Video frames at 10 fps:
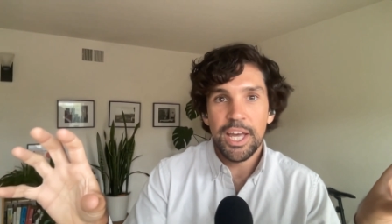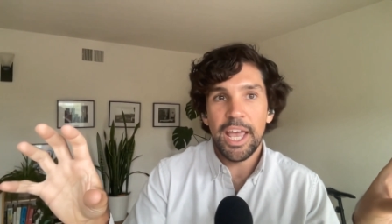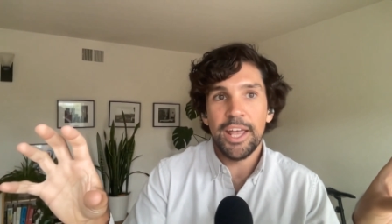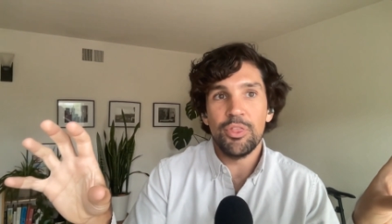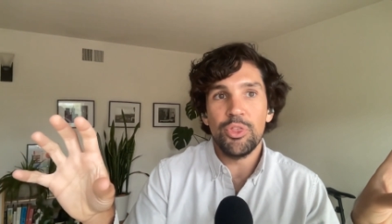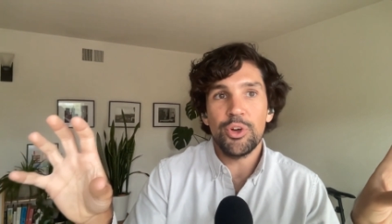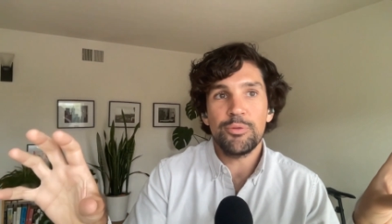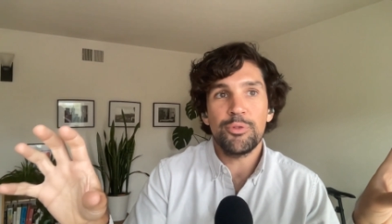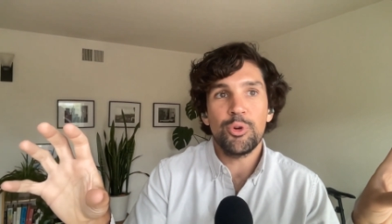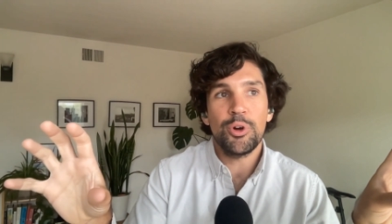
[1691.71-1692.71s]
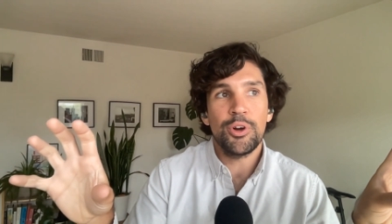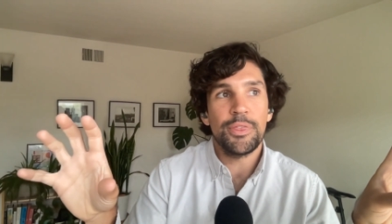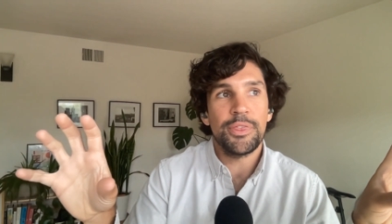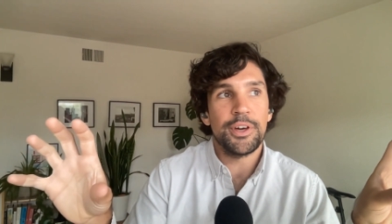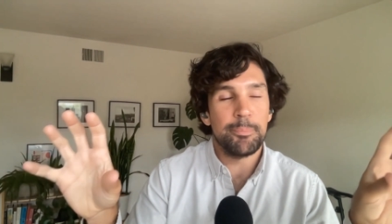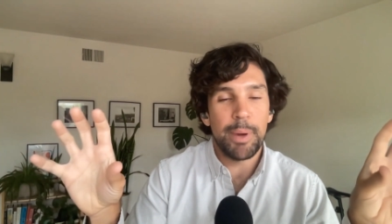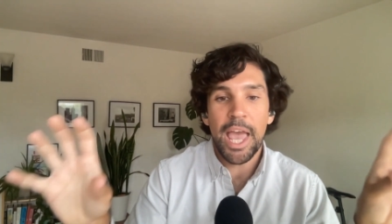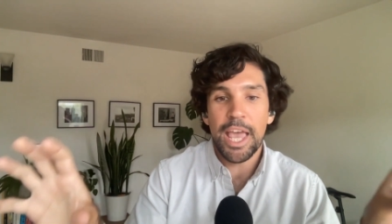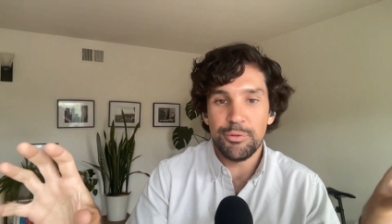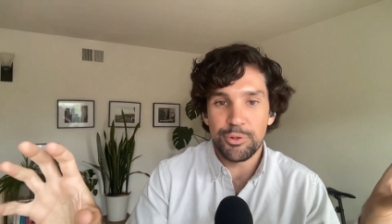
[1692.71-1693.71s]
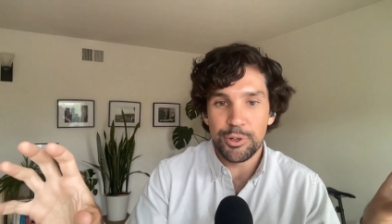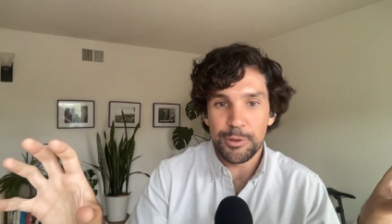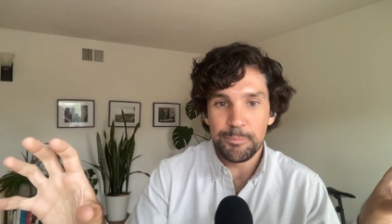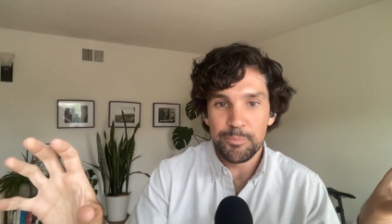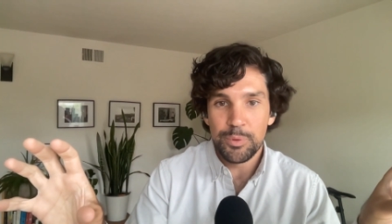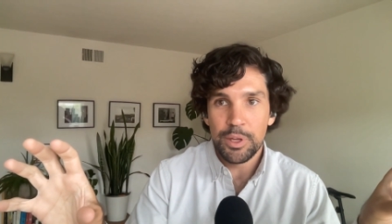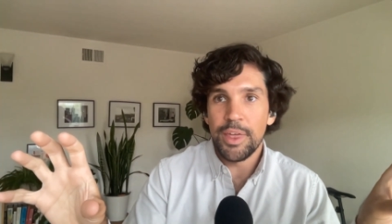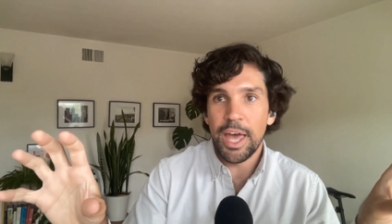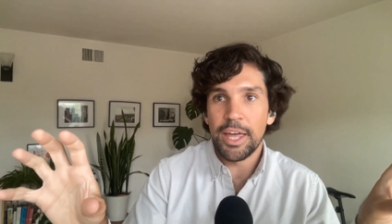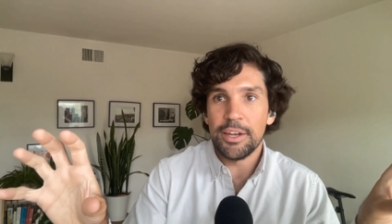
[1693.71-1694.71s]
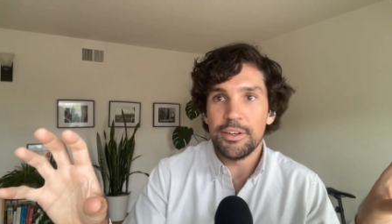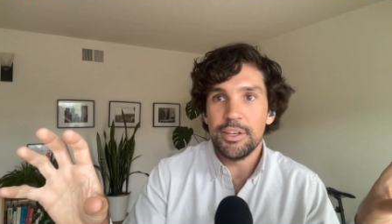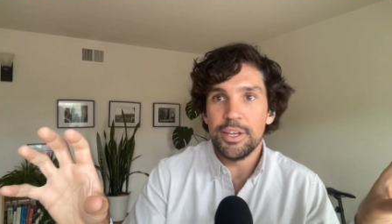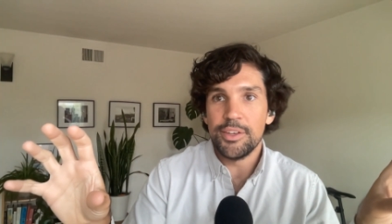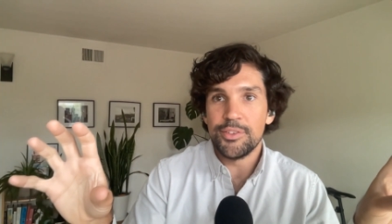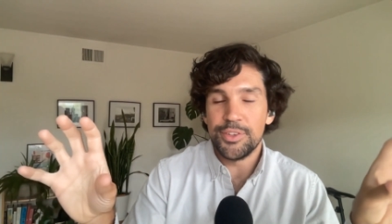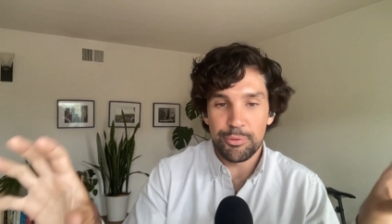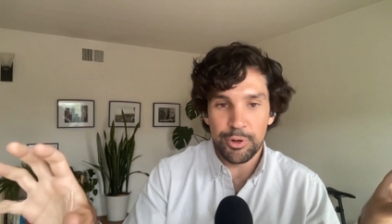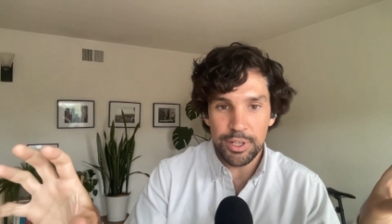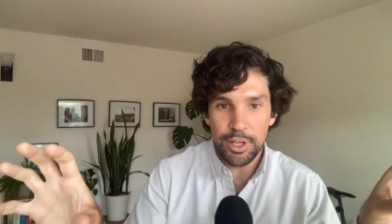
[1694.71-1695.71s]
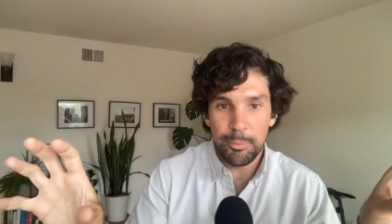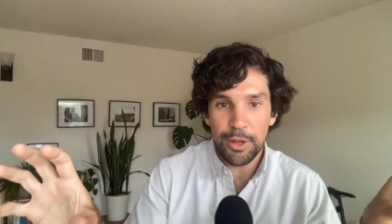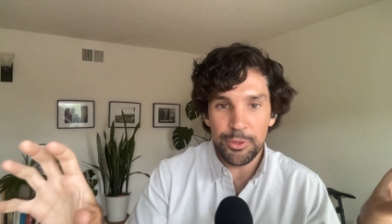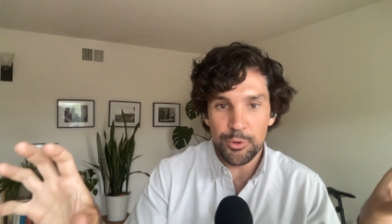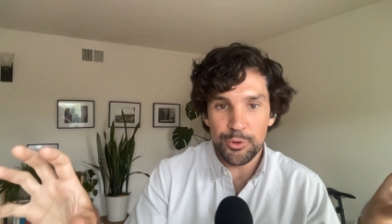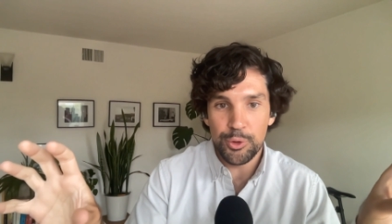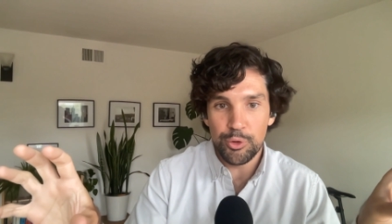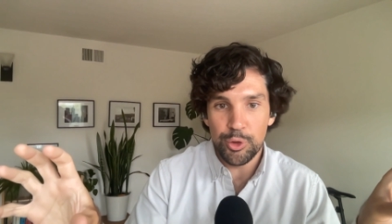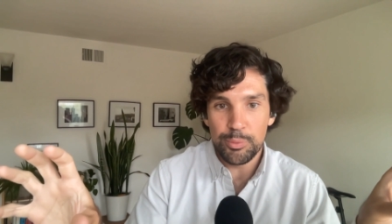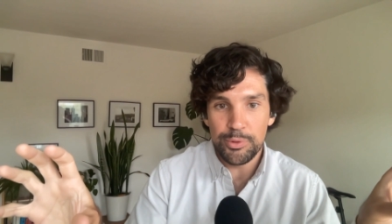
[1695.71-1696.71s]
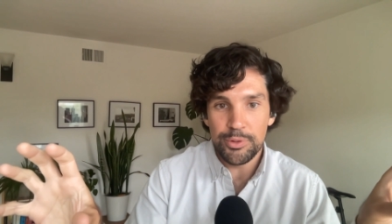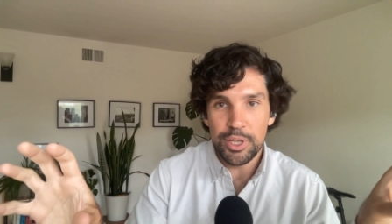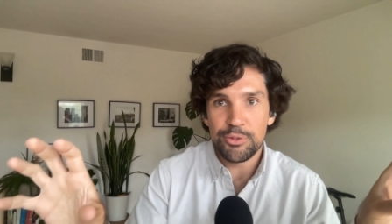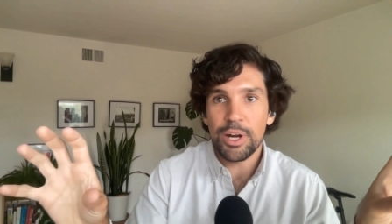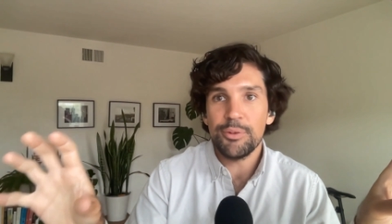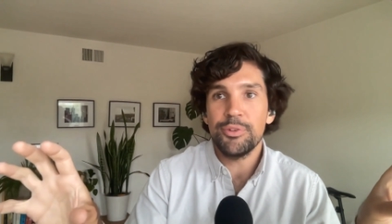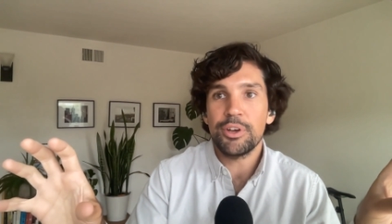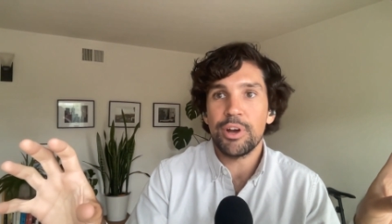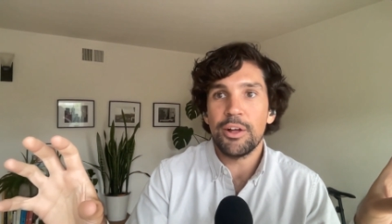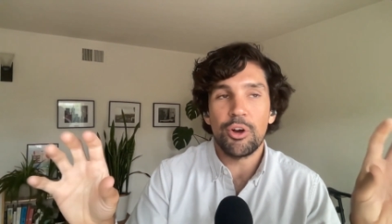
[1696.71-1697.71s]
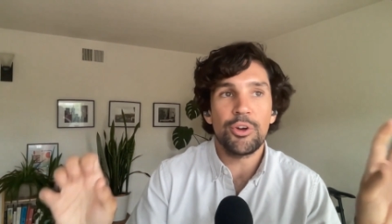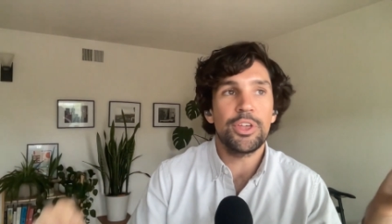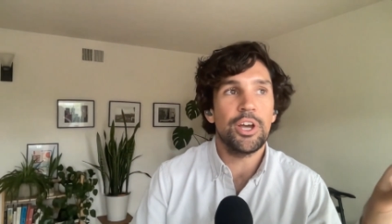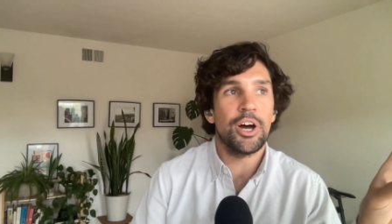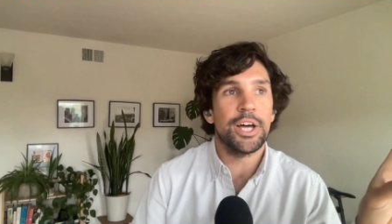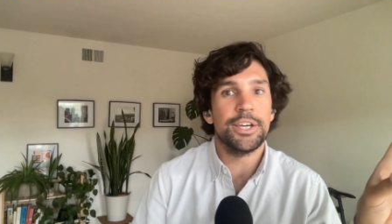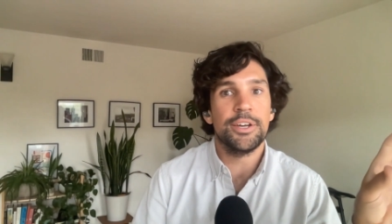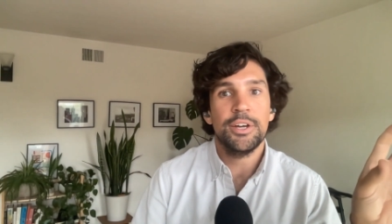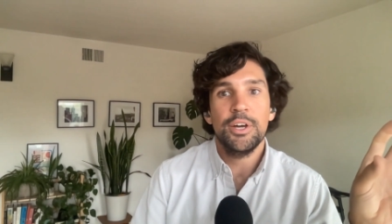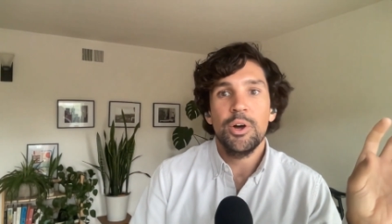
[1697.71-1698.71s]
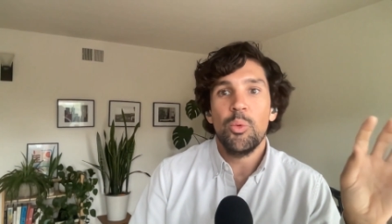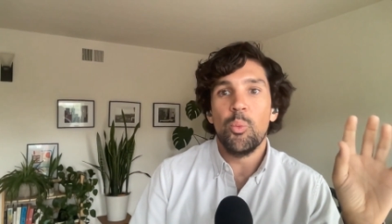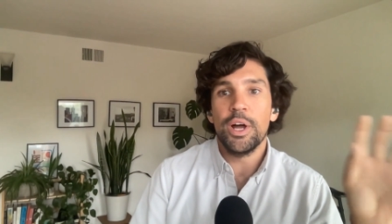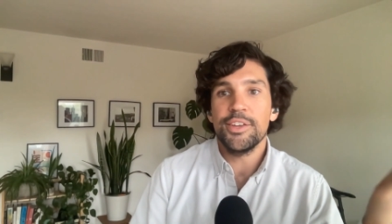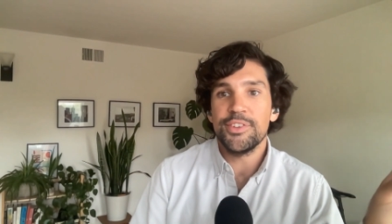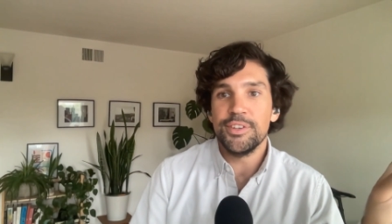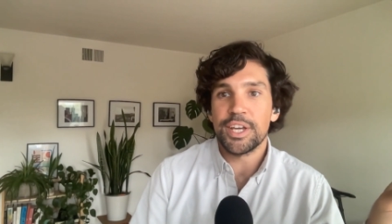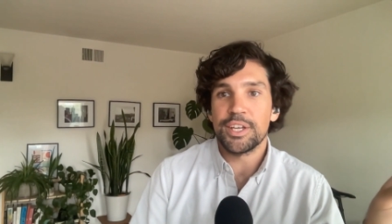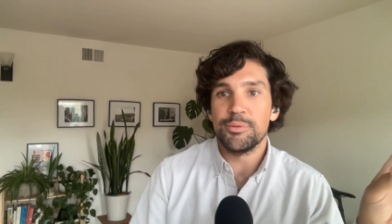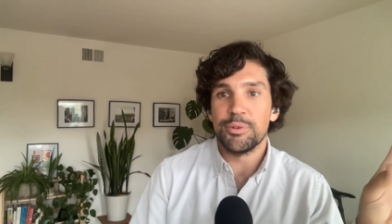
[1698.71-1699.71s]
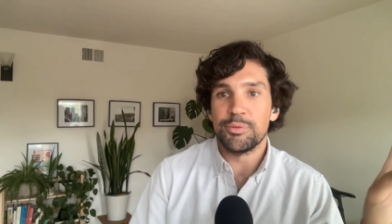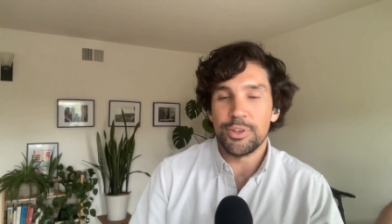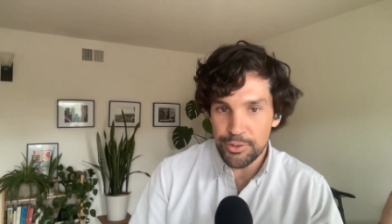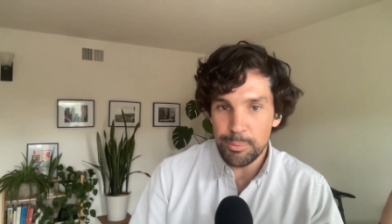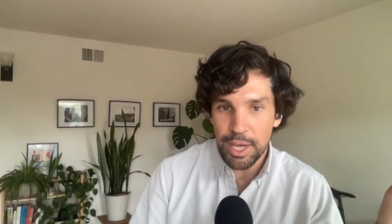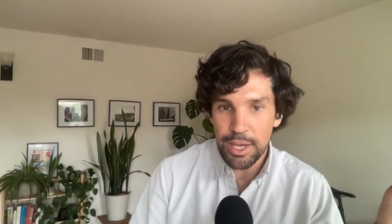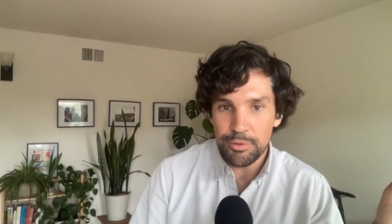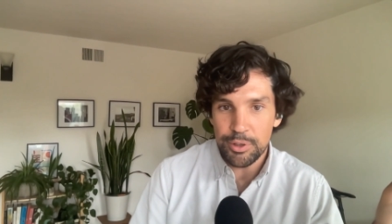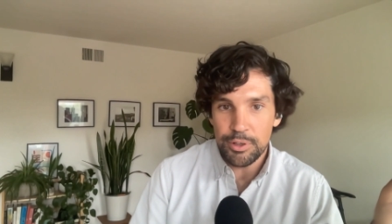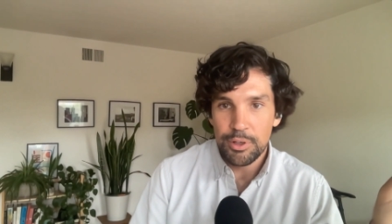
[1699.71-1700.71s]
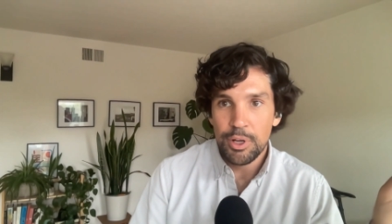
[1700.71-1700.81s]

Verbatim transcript: and look for the behavior that is different about those two groups and try to figure out early on what is indicative of risky behavior,